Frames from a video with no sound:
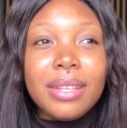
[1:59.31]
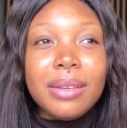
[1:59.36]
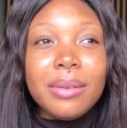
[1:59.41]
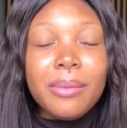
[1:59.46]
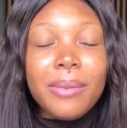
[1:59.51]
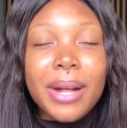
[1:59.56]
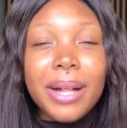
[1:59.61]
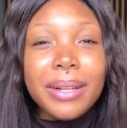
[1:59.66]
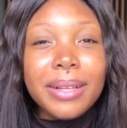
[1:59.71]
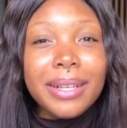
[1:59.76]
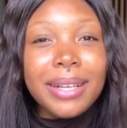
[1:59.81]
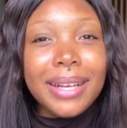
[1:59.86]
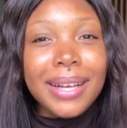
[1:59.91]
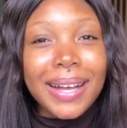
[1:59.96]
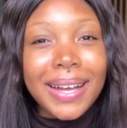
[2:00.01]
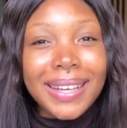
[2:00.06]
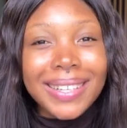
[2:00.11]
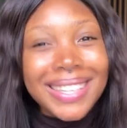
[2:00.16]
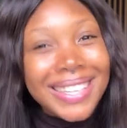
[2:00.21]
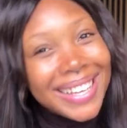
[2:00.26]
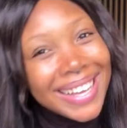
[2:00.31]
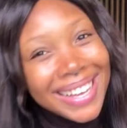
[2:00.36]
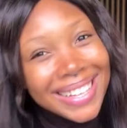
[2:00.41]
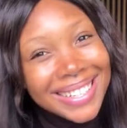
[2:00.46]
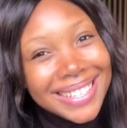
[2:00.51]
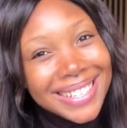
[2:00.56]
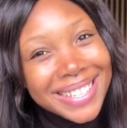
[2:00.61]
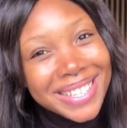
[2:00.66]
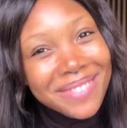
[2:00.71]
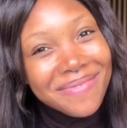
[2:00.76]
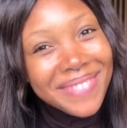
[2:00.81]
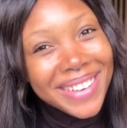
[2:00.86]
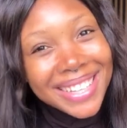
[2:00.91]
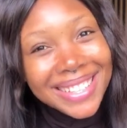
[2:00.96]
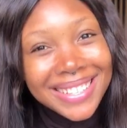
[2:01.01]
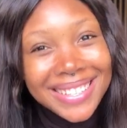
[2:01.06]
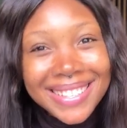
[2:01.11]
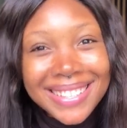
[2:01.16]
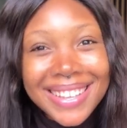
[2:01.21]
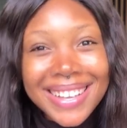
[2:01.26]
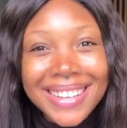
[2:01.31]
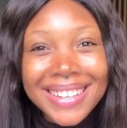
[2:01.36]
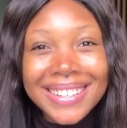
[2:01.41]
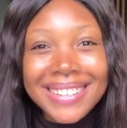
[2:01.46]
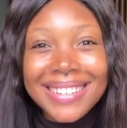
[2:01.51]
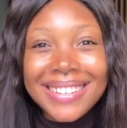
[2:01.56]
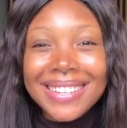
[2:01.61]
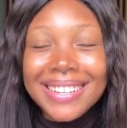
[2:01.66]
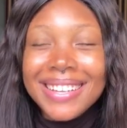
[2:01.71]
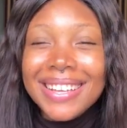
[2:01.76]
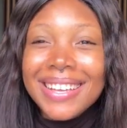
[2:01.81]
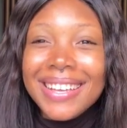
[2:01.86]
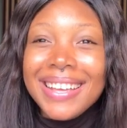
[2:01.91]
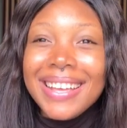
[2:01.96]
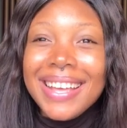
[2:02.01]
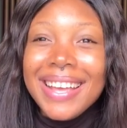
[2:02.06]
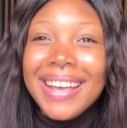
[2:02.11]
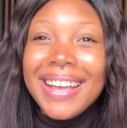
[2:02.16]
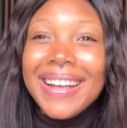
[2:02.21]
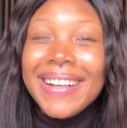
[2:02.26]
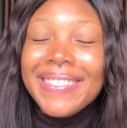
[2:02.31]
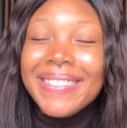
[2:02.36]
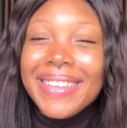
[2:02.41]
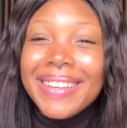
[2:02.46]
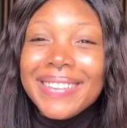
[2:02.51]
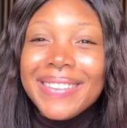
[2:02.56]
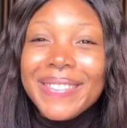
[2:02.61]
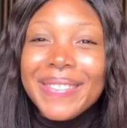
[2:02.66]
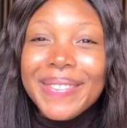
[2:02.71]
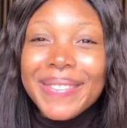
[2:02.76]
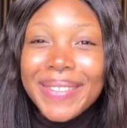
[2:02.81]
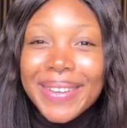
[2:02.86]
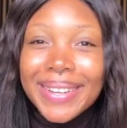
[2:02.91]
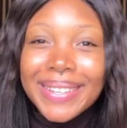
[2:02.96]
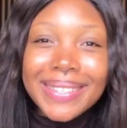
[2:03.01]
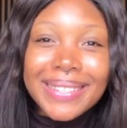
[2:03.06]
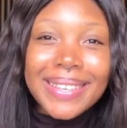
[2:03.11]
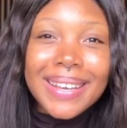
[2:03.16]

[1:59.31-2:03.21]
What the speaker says: Well, I didn't get into medicine. And then the third